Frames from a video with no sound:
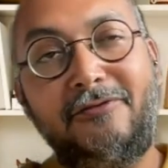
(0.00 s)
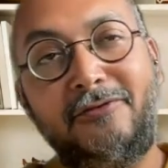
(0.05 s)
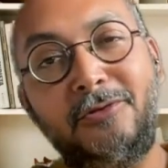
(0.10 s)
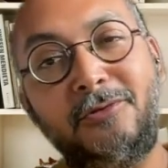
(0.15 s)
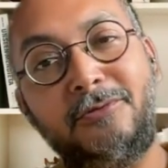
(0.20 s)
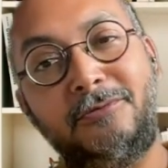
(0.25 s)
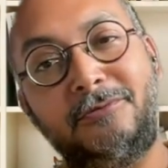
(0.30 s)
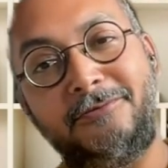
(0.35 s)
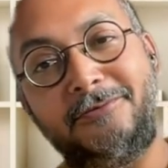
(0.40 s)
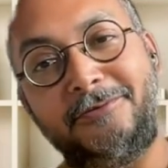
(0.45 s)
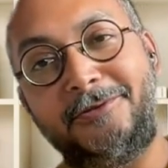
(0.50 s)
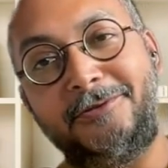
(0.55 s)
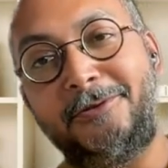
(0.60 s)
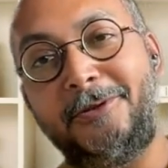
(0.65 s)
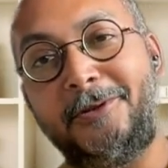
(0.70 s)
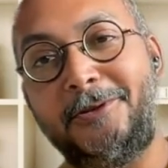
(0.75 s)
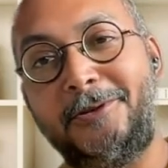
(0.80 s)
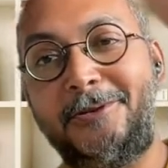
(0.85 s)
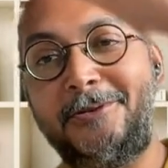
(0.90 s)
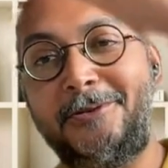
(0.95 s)
you have to
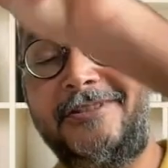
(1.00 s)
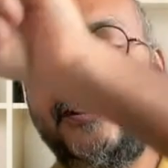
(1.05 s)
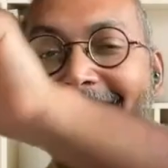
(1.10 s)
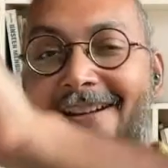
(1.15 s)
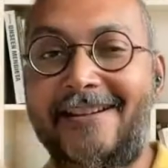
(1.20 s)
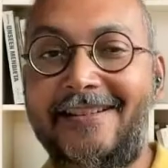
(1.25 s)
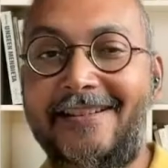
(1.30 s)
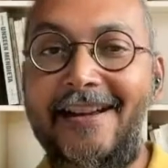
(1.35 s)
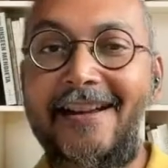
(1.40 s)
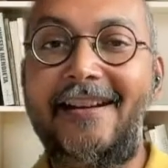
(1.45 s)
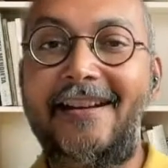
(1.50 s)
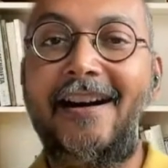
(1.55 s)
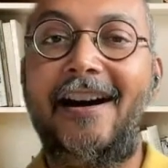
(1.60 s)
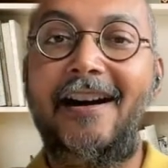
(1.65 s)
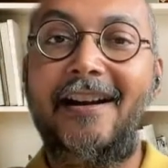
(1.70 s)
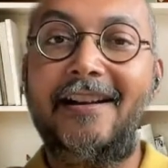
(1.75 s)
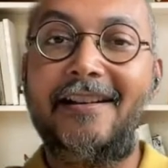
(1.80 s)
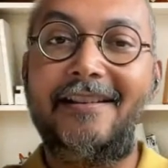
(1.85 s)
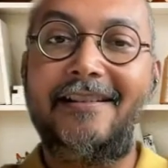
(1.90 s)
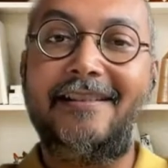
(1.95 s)
go through that entire
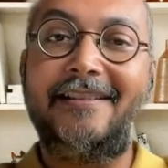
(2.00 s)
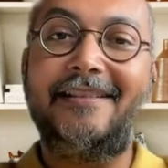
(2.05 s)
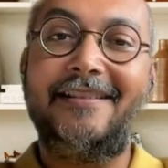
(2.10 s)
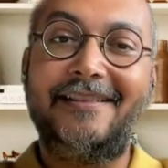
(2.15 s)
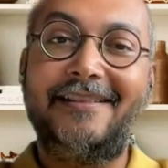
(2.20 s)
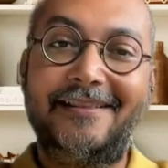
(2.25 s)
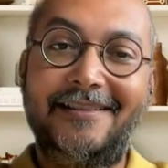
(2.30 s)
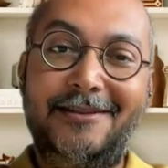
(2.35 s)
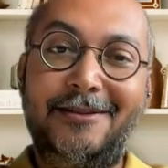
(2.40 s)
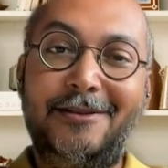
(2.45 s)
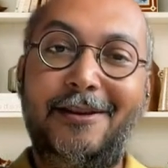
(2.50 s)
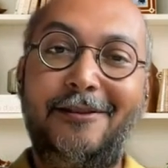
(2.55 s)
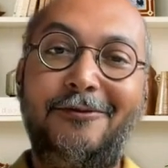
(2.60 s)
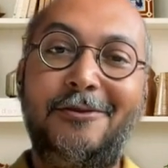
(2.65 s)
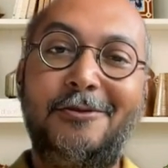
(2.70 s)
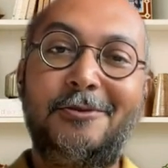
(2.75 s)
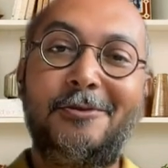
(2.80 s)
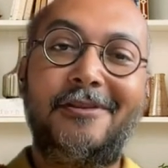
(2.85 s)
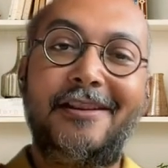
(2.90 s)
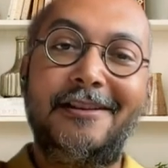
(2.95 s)
arc. You
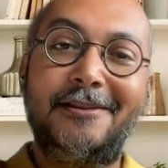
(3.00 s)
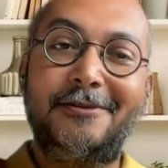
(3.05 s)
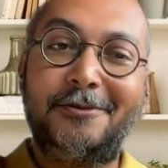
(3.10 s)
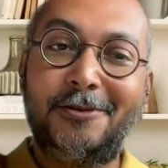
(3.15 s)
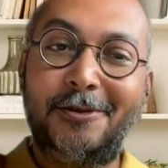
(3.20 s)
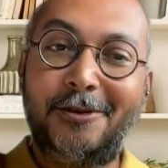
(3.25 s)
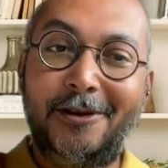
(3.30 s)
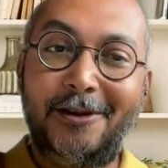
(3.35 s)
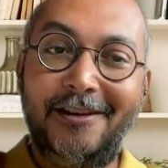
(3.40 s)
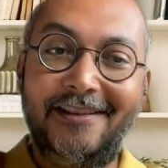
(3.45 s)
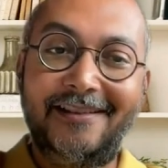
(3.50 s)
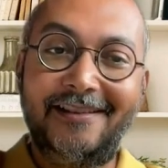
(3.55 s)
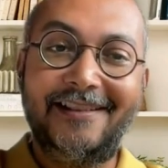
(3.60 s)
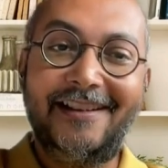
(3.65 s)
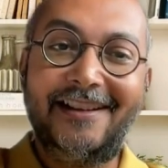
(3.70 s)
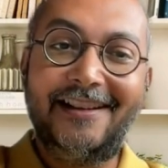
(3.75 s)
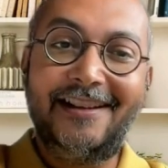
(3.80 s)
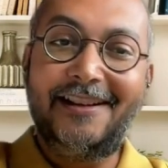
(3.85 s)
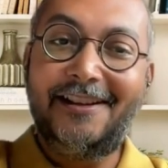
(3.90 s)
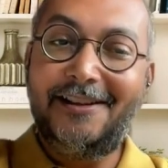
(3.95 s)
have to control
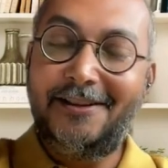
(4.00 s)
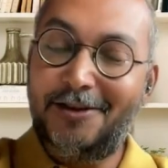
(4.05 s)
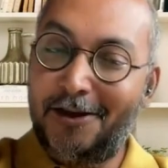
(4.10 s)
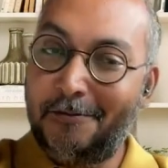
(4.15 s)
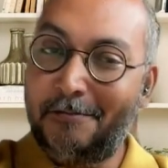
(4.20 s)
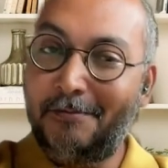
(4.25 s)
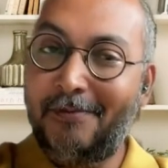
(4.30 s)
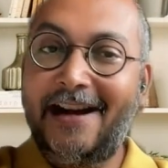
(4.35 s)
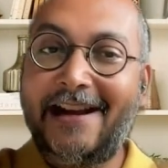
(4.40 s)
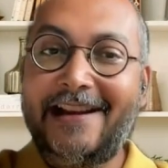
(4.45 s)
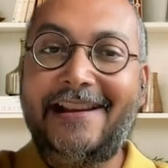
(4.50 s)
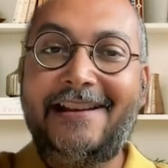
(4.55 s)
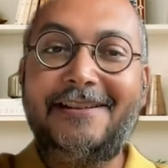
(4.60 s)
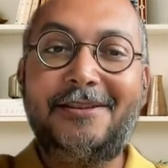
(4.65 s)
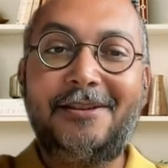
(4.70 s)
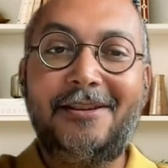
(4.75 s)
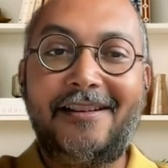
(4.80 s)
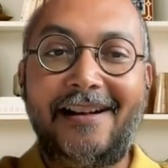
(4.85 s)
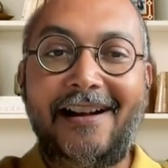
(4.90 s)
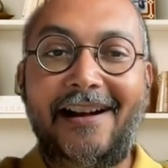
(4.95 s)
your
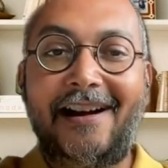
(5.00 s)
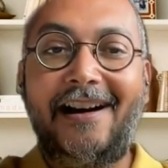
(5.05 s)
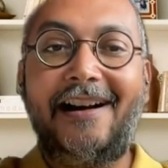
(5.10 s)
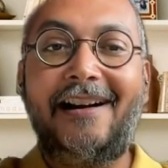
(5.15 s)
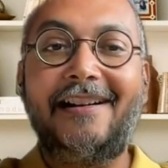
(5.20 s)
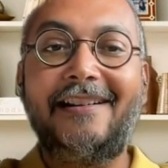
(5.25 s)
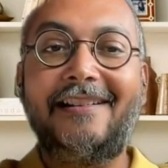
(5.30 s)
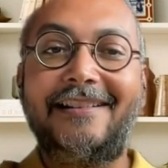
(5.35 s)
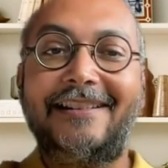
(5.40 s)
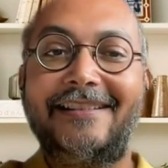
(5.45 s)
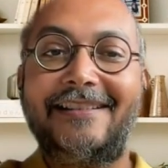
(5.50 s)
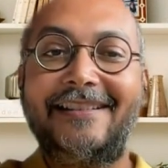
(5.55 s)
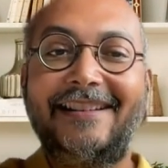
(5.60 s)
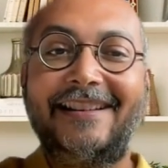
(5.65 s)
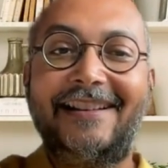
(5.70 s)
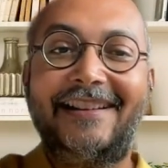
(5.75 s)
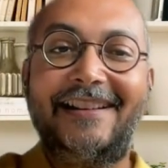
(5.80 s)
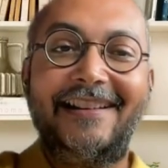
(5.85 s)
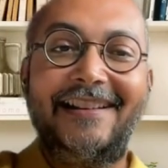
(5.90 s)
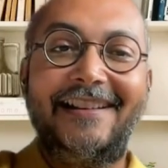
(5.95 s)
mind, your heart,
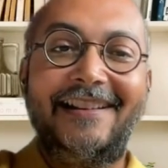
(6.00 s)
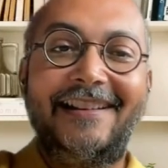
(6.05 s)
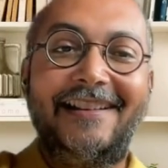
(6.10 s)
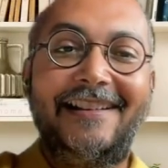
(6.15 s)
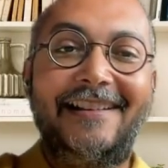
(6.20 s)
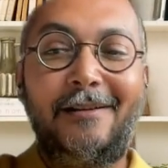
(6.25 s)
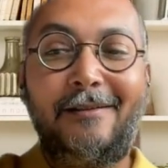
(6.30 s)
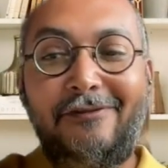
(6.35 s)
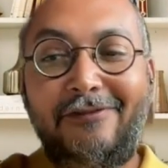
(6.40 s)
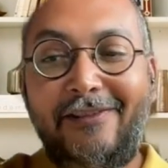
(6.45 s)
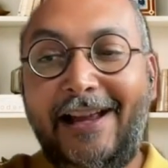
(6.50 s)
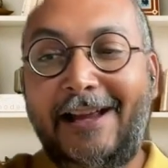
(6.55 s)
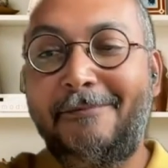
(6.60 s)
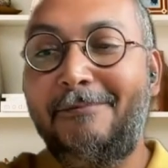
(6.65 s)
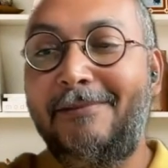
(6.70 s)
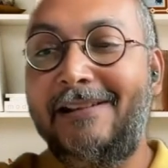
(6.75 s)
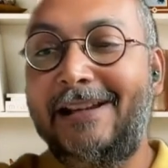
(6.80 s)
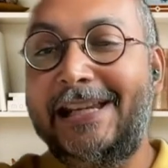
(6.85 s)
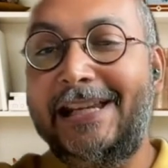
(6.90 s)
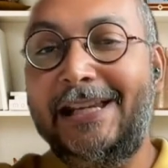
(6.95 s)
your
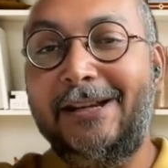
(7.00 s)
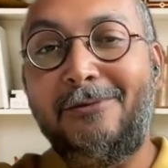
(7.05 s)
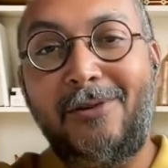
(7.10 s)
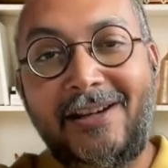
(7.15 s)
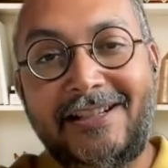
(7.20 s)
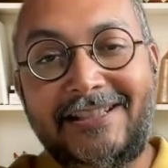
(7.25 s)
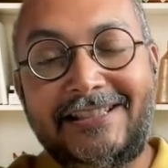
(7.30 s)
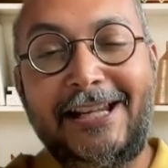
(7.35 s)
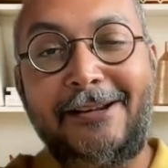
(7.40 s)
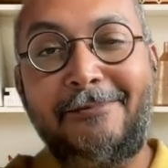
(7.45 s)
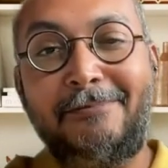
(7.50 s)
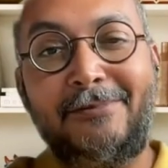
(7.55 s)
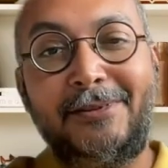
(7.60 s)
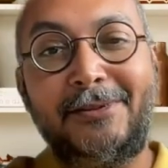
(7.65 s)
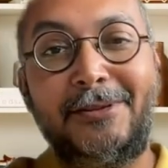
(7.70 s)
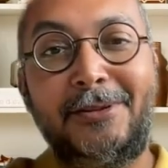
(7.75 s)
family, WhatsApp